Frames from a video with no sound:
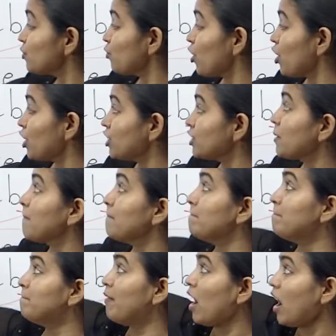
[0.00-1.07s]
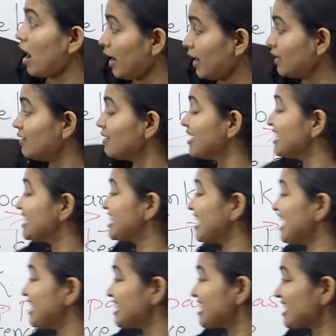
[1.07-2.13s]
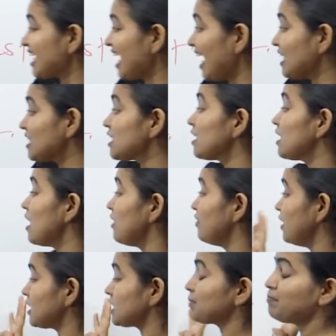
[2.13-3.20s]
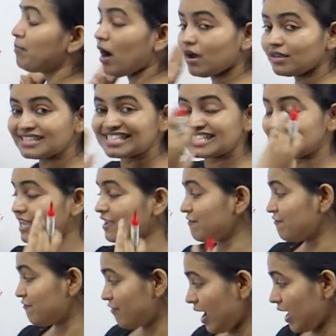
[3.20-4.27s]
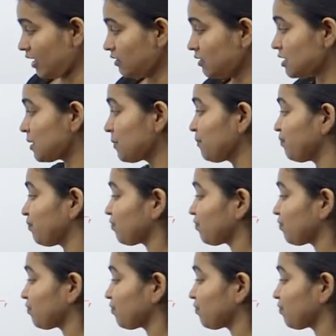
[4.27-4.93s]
the word by to indicate this past event,